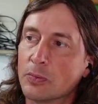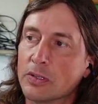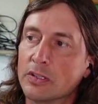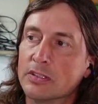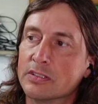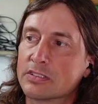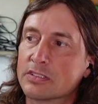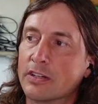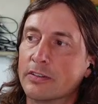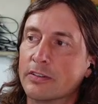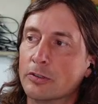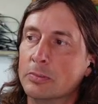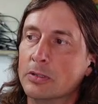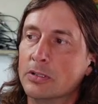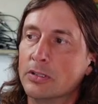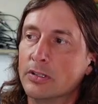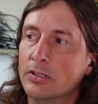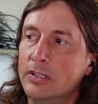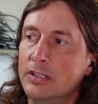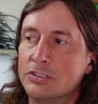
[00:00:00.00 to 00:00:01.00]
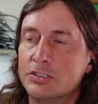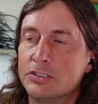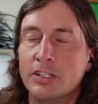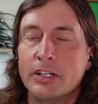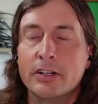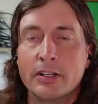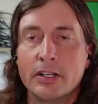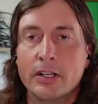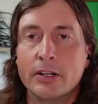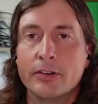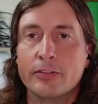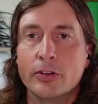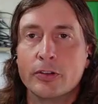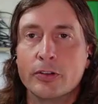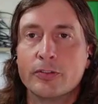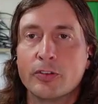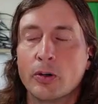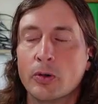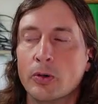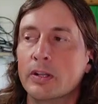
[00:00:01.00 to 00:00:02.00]
with discoverability and sharing of
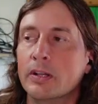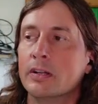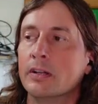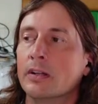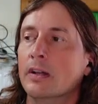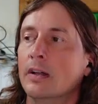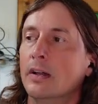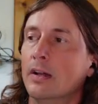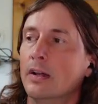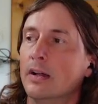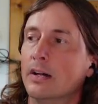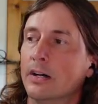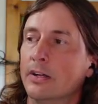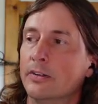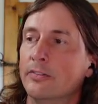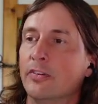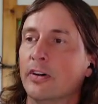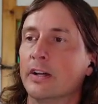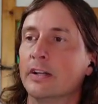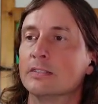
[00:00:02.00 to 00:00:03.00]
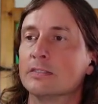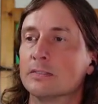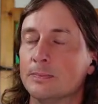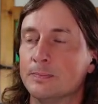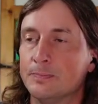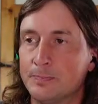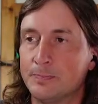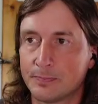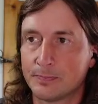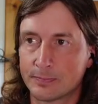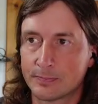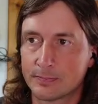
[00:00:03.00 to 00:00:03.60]
your voting advice.